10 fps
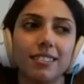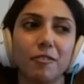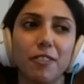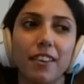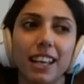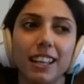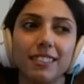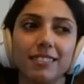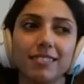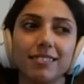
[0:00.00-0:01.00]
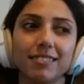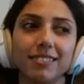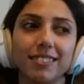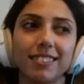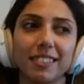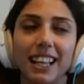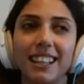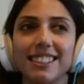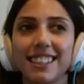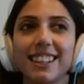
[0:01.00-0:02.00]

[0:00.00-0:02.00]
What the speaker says: very, like, it's a